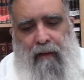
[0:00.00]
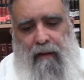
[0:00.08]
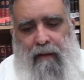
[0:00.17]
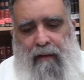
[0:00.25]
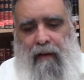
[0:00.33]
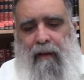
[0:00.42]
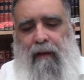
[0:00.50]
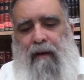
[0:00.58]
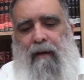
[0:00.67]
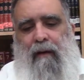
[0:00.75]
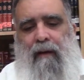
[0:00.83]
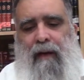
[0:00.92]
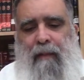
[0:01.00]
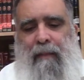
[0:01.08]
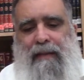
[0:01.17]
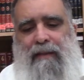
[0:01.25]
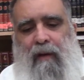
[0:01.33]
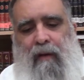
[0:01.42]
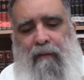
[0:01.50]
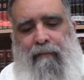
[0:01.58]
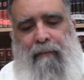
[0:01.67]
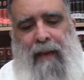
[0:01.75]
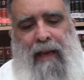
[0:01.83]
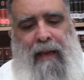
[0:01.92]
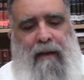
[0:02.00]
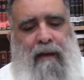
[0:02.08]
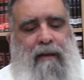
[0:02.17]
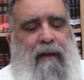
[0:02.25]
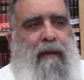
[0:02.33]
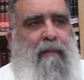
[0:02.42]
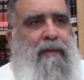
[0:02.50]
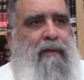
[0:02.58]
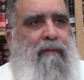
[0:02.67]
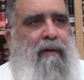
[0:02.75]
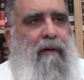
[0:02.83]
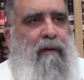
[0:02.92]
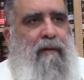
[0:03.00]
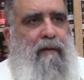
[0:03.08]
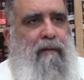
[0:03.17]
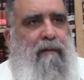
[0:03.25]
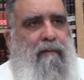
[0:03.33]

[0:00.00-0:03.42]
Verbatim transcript: The limits of man are the limits of the earth,